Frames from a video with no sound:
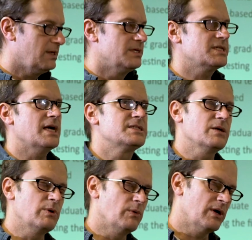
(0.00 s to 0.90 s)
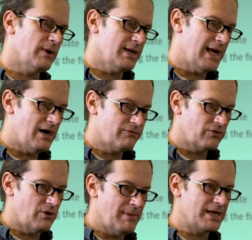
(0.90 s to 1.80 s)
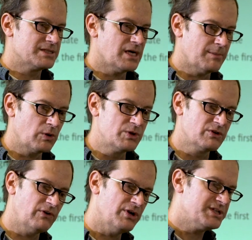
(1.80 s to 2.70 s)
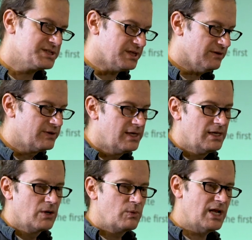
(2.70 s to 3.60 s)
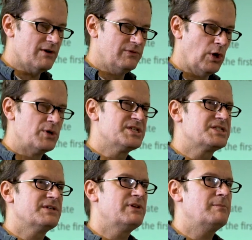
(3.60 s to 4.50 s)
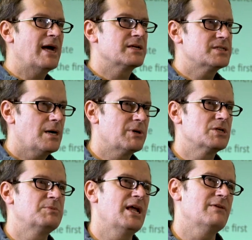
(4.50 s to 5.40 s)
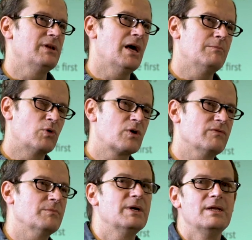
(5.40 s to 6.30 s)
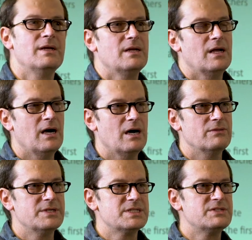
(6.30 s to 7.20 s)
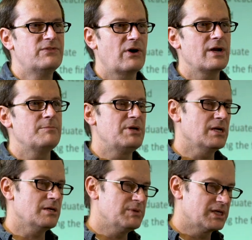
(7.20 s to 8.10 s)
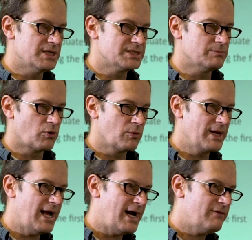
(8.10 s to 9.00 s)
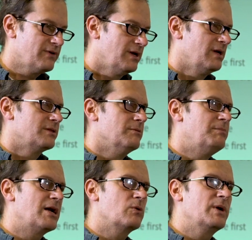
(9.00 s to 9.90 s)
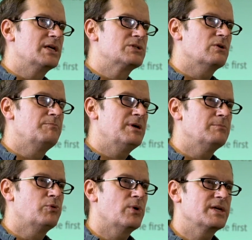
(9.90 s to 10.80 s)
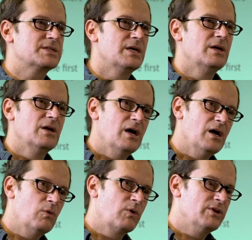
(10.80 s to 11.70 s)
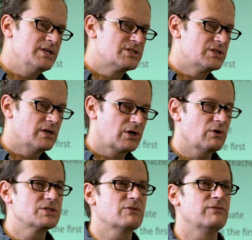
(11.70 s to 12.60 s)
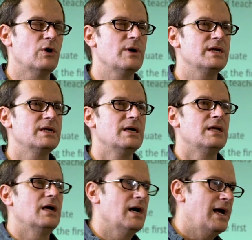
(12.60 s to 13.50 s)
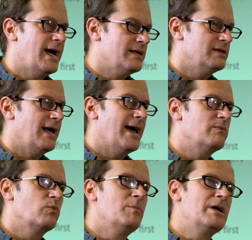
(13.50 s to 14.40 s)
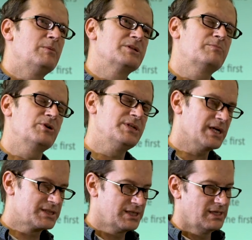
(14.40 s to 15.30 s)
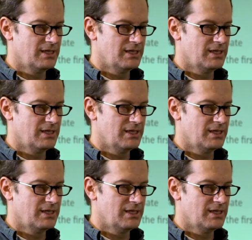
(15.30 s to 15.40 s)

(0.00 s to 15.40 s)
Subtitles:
sites that we run right now for our magnetometer, which are very sensitive, we'd have lower sensitivity magnetometers but have a lot more of them. This is very appealing because the more we have, the better we can sort of pinpoint where these currents are flowing, and we'll be able to predict